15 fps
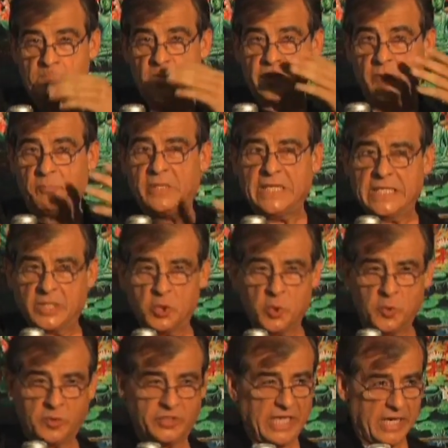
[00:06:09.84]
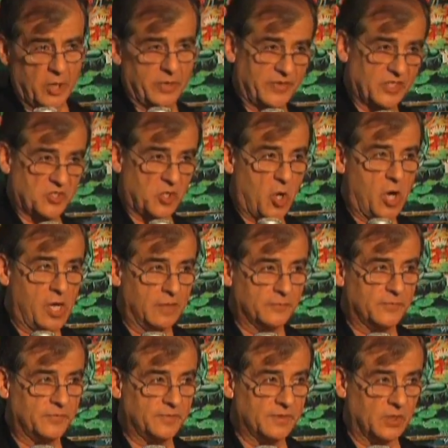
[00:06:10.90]
The being who carried this
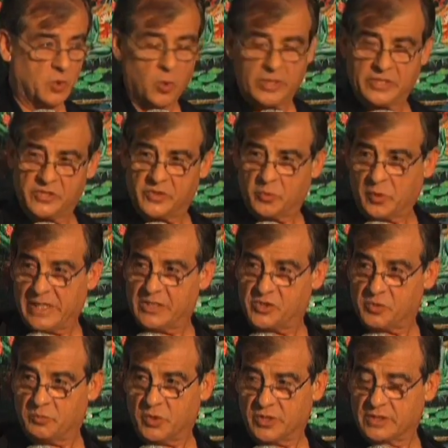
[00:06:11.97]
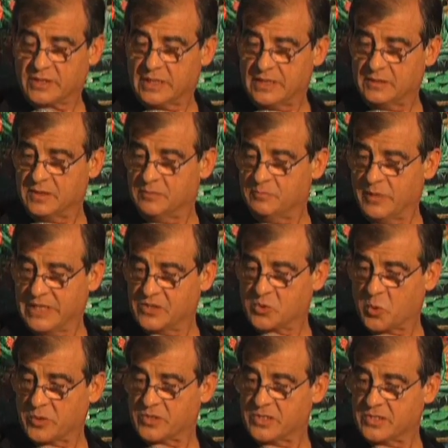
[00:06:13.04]
off, according to the Urantia book and many
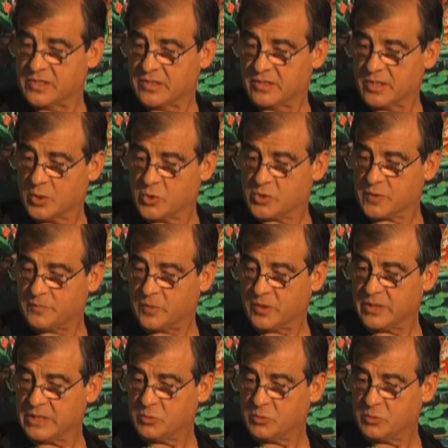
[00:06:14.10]
sources, is Lucifer.